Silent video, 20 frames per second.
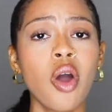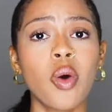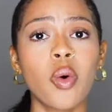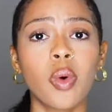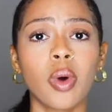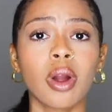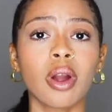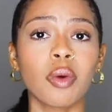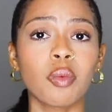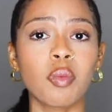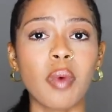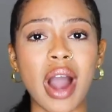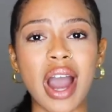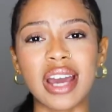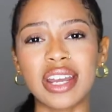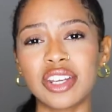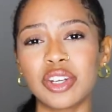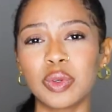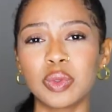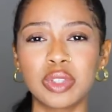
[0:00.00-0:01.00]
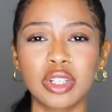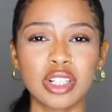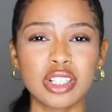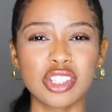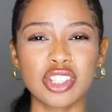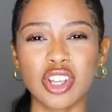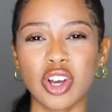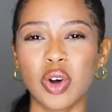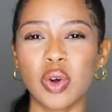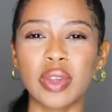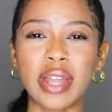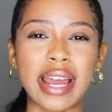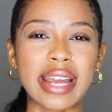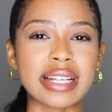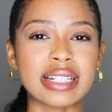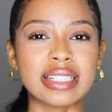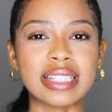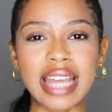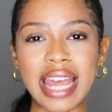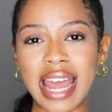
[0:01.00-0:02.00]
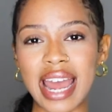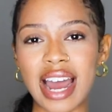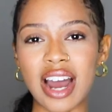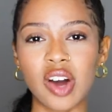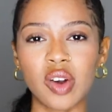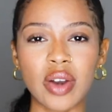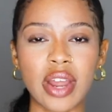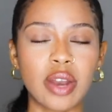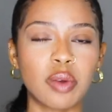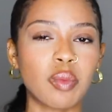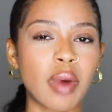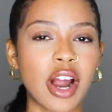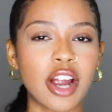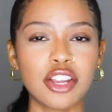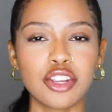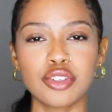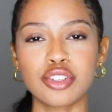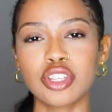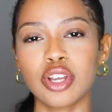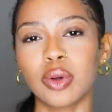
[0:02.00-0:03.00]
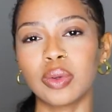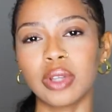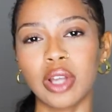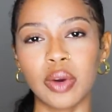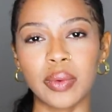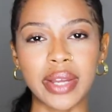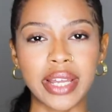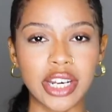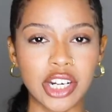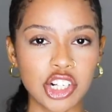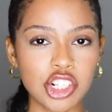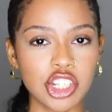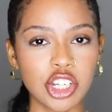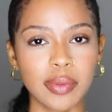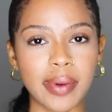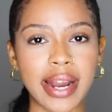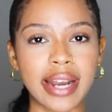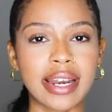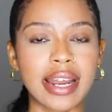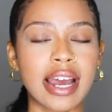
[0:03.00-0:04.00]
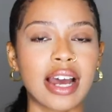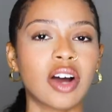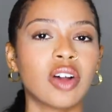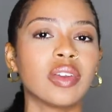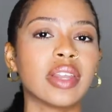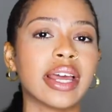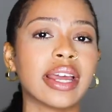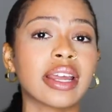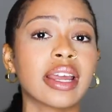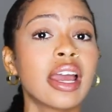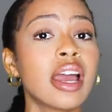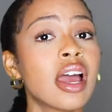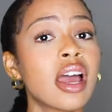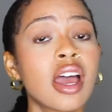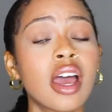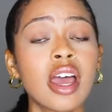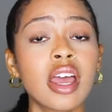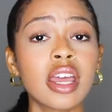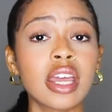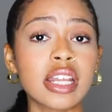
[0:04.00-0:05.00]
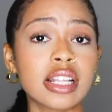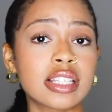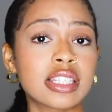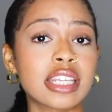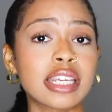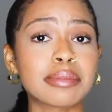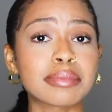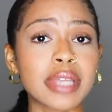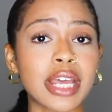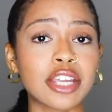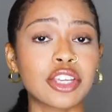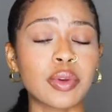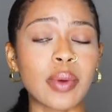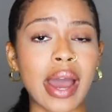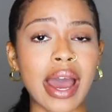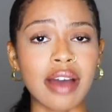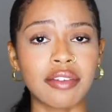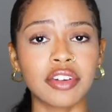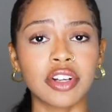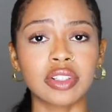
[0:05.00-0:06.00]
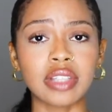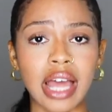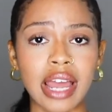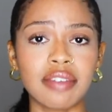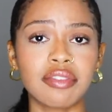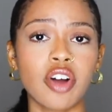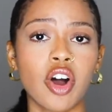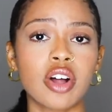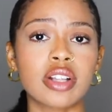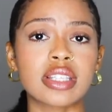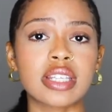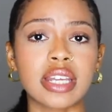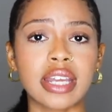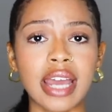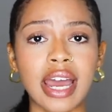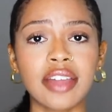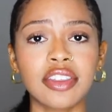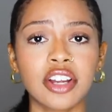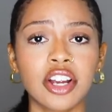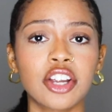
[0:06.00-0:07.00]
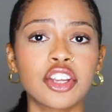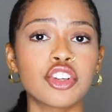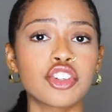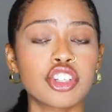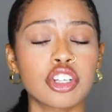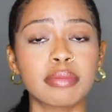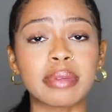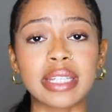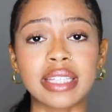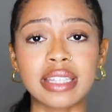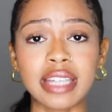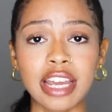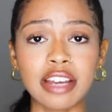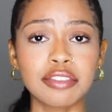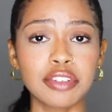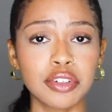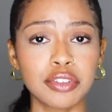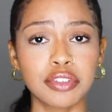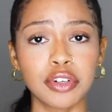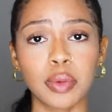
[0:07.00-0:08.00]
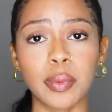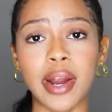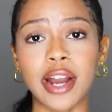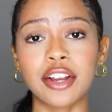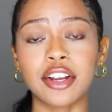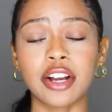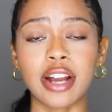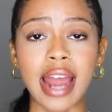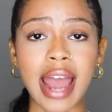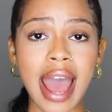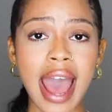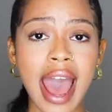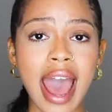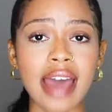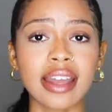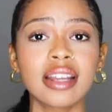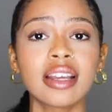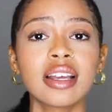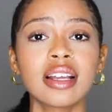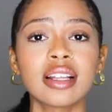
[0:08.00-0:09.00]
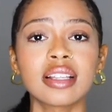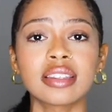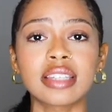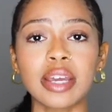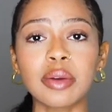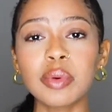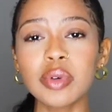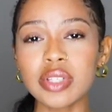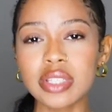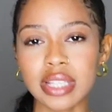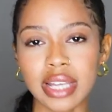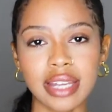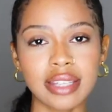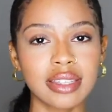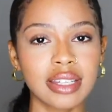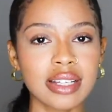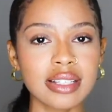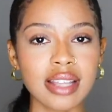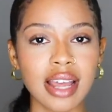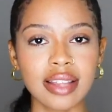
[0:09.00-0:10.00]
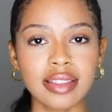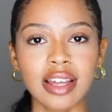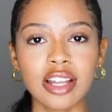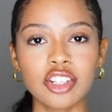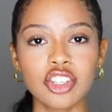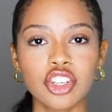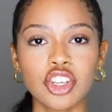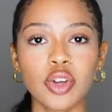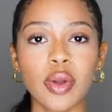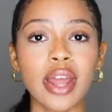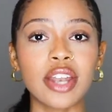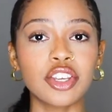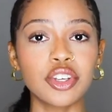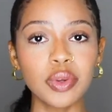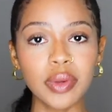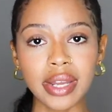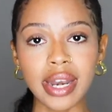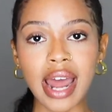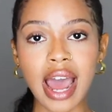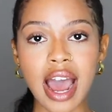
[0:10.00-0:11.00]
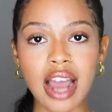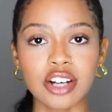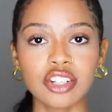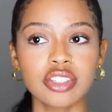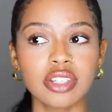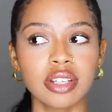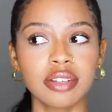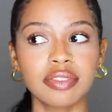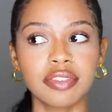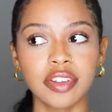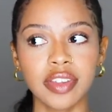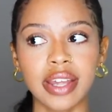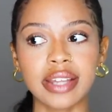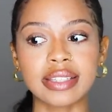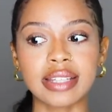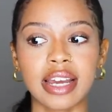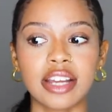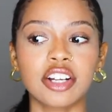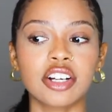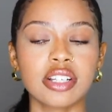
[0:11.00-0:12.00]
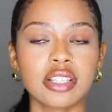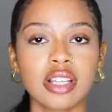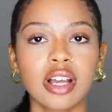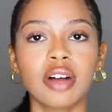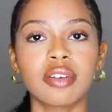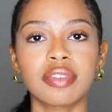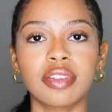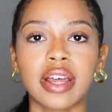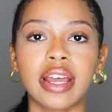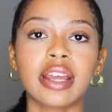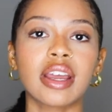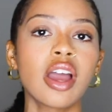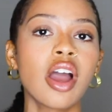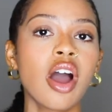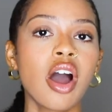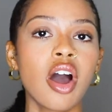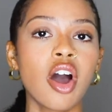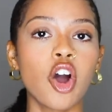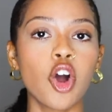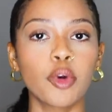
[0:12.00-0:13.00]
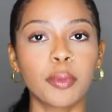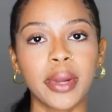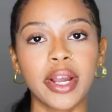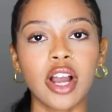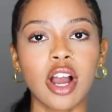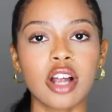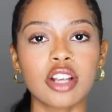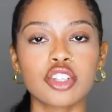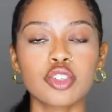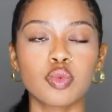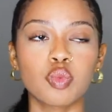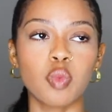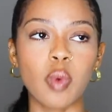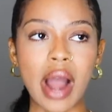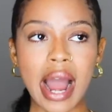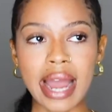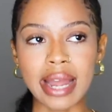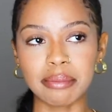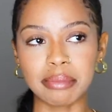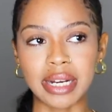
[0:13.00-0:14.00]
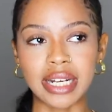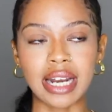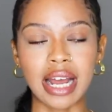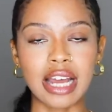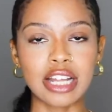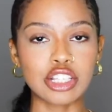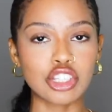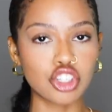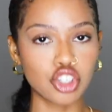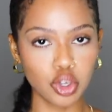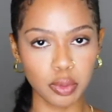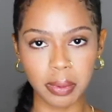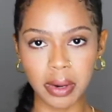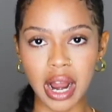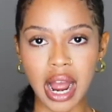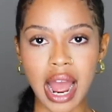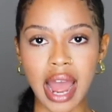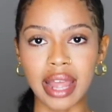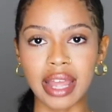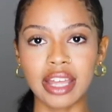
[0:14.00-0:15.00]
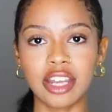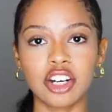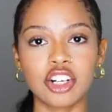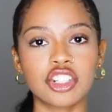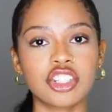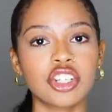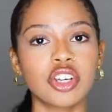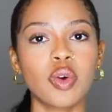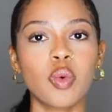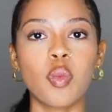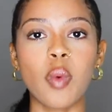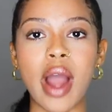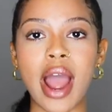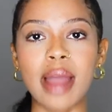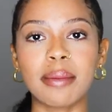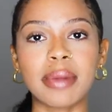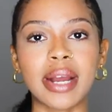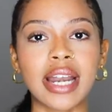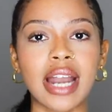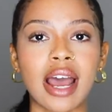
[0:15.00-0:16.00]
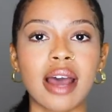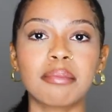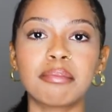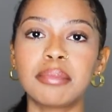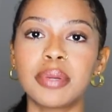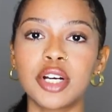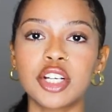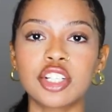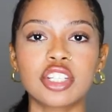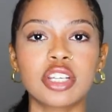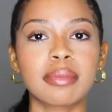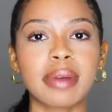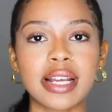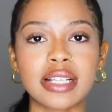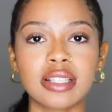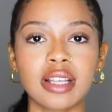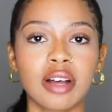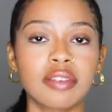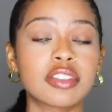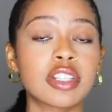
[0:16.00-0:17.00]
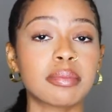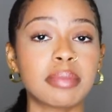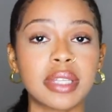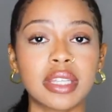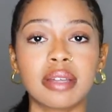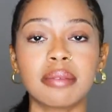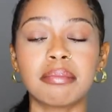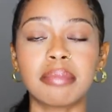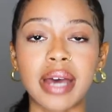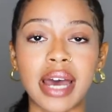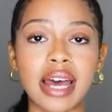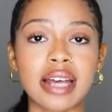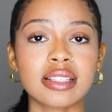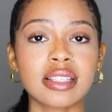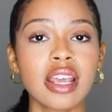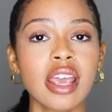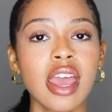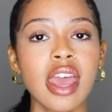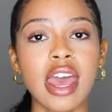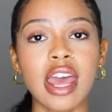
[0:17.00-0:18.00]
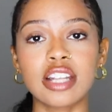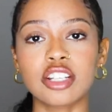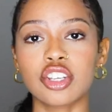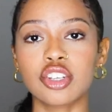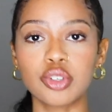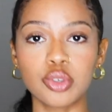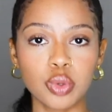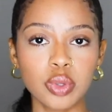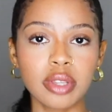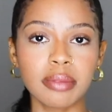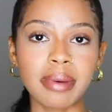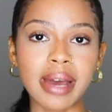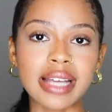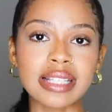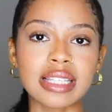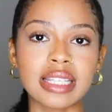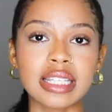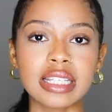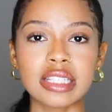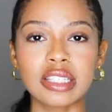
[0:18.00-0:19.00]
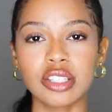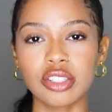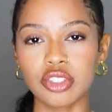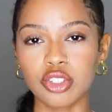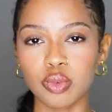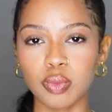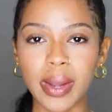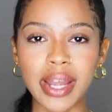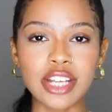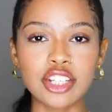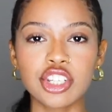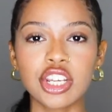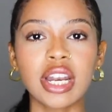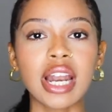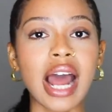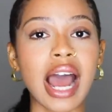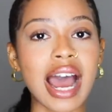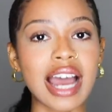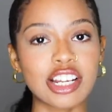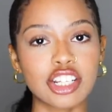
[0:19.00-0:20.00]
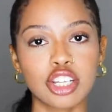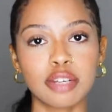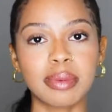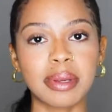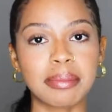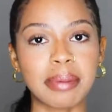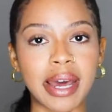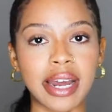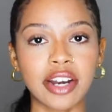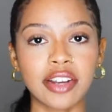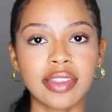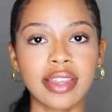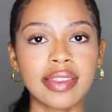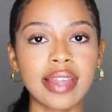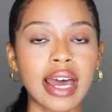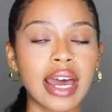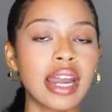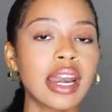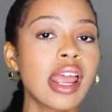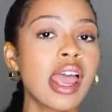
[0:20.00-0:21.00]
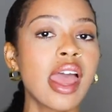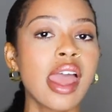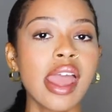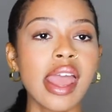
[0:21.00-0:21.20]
Or why do you look so like down and why are you so low energy right now? Like, it seems like you have your life all together. You should be thankful for where you're at. They will say things like that to you and you can actually feel like that yourself. Like, oh my gosh, why am I not super high energy? Why am I not pushing myself to be the best and to do the best in the situation? I should be better than that.